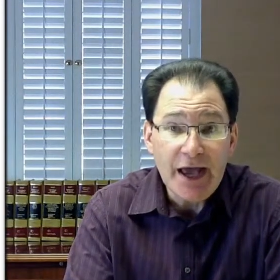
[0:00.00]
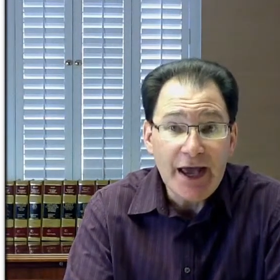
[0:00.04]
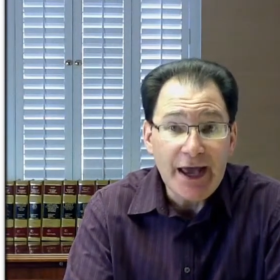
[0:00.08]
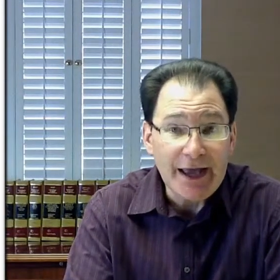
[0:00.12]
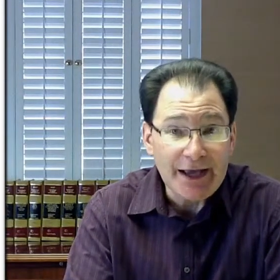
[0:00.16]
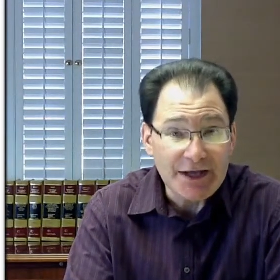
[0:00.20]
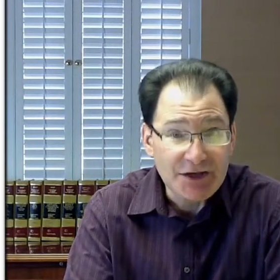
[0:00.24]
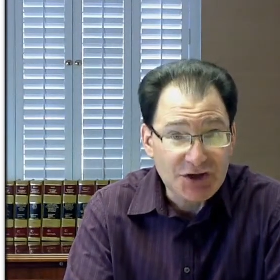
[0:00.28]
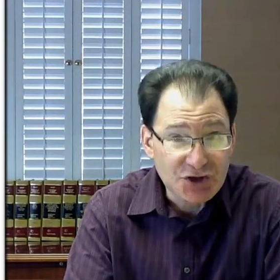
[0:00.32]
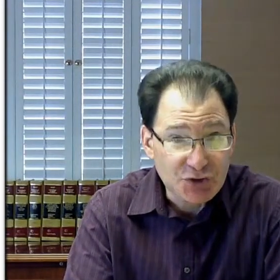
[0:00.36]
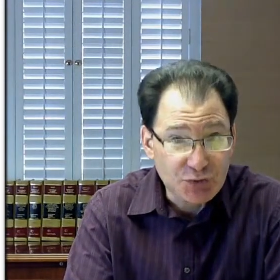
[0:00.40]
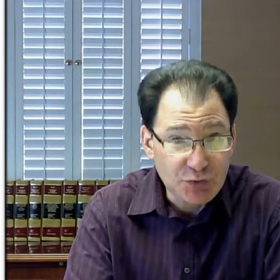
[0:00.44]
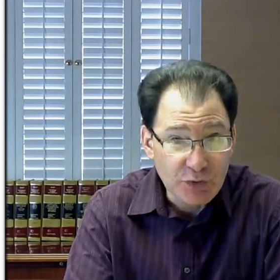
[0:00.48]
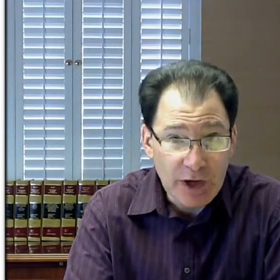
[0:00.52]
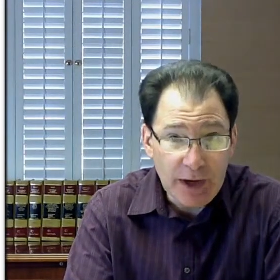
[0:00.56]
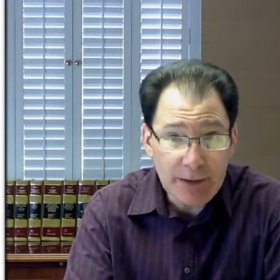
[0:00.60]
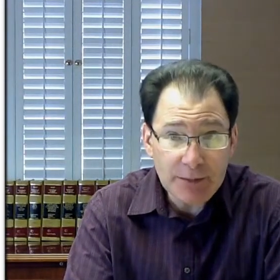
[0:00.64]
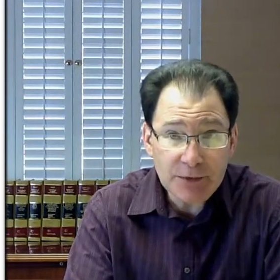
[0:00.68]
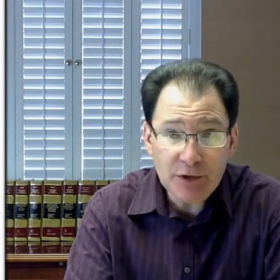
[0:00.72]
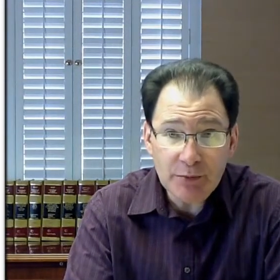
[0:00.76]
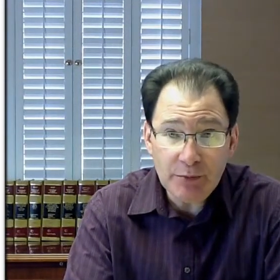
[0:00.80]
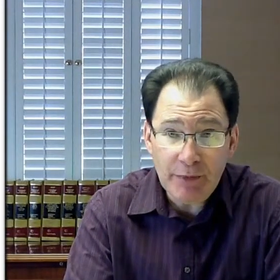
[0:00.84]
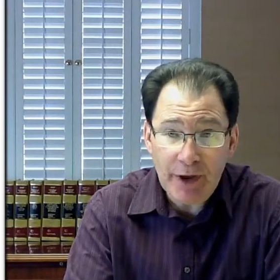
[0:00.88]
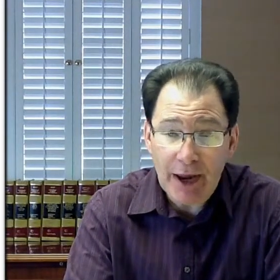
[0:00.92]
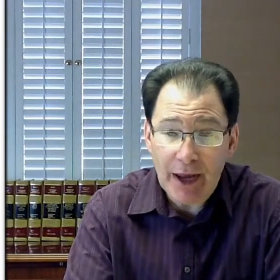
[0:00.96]
extreme
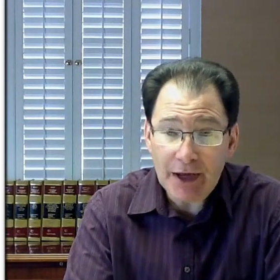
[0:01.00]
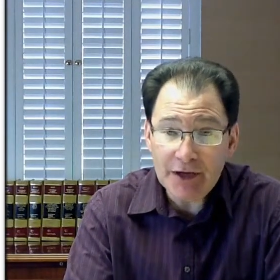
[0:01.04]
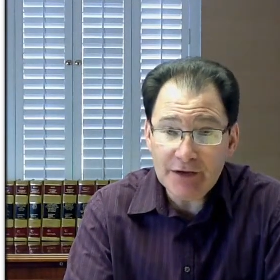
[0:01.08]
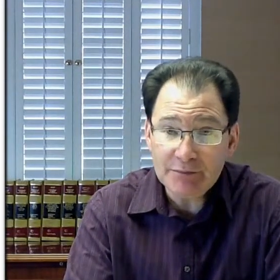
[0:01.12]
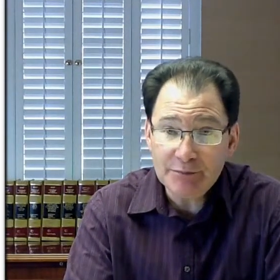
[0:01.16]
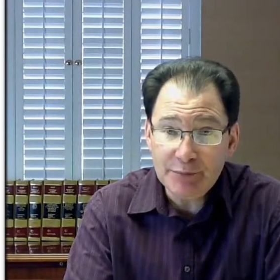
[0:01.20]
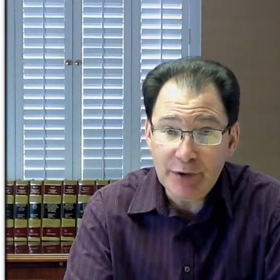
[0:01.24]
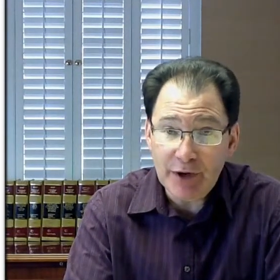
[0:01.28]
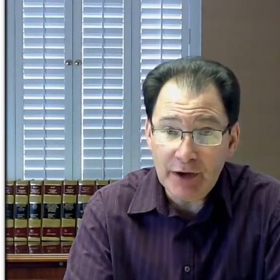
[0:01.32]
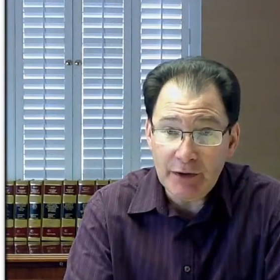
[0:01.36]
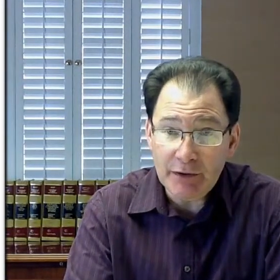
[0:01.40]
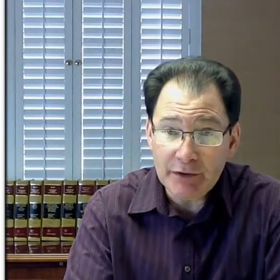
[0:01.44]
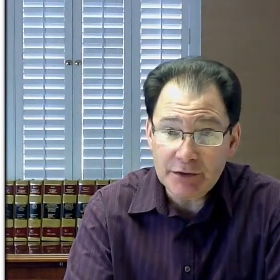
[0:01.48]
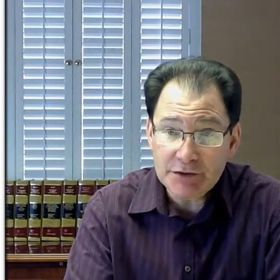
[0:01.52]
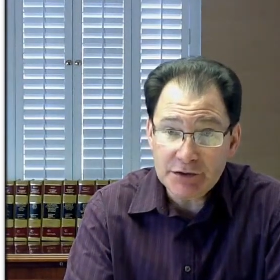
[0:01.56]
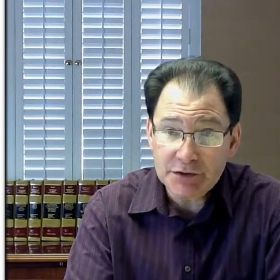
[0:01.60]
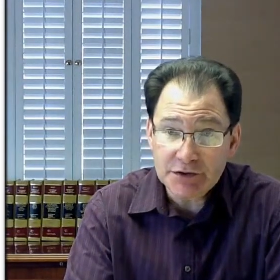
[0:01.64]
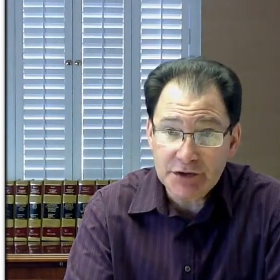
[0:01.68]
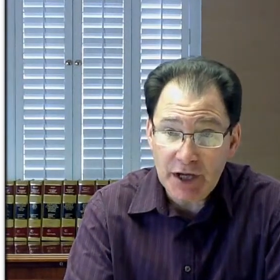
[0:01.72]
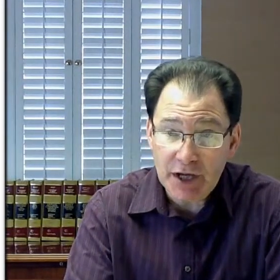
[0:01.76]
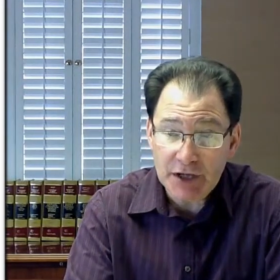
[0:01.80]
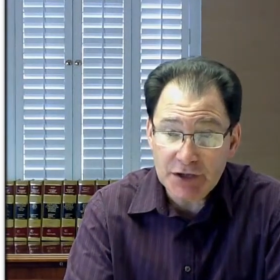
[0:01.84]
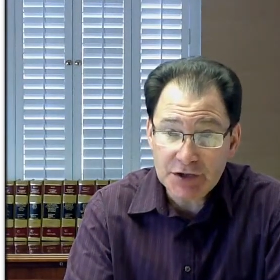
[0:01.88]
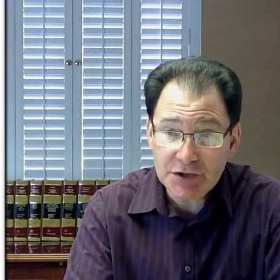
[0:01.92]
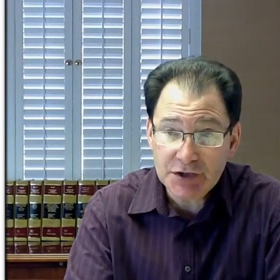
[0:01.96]
demand of parents'
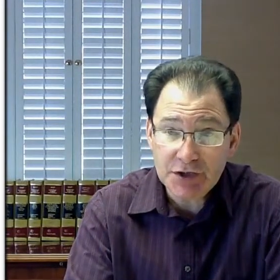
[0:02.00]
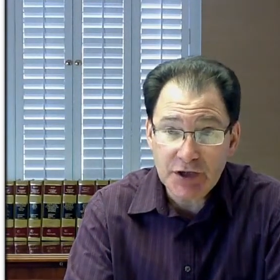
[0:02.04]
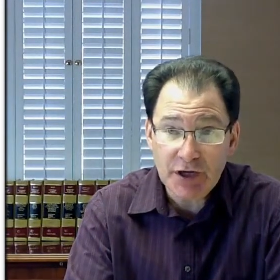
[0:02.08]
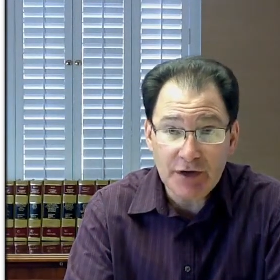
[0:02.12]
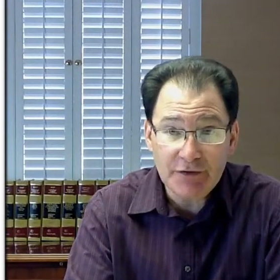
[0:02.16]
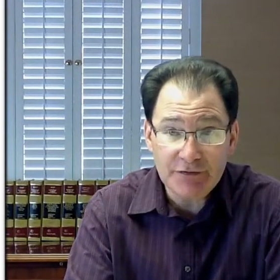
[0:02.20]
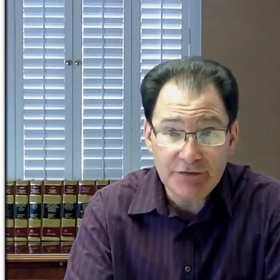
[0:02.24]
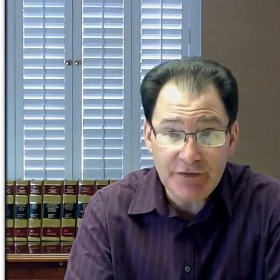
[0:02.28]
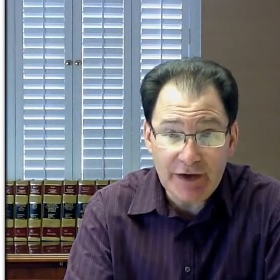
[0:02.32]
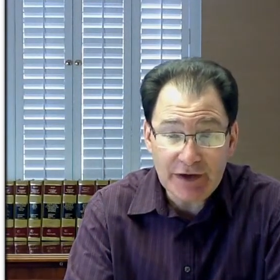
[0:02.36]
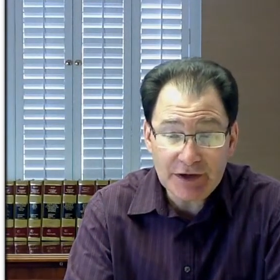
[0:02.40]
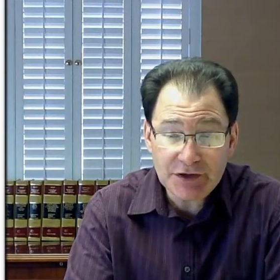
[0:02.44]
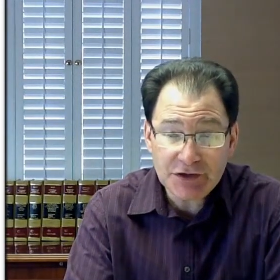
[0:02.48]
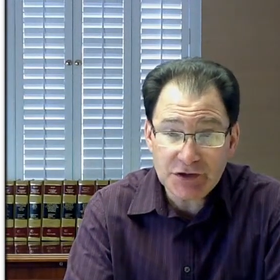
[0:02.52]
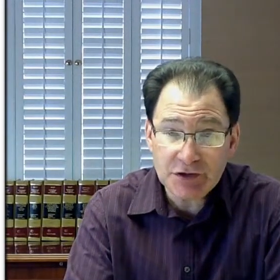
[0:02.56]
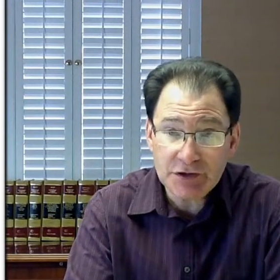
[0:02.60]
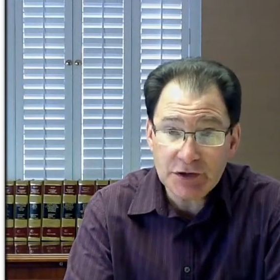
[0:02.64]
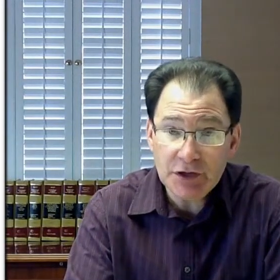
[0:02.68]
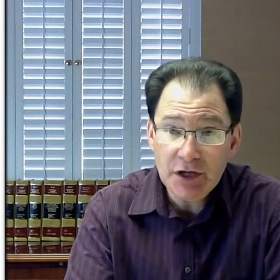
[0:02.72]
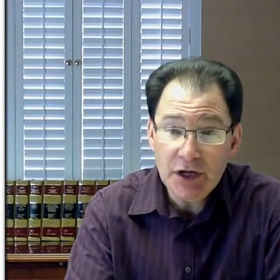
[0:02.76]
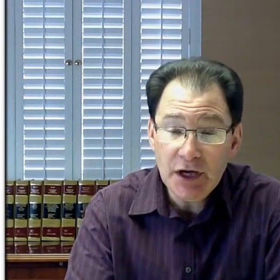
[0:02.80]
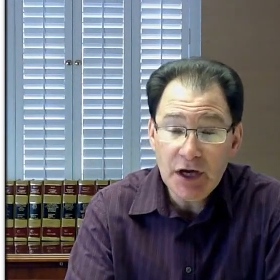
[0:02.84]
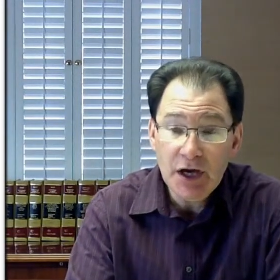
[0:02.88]
attention and affection,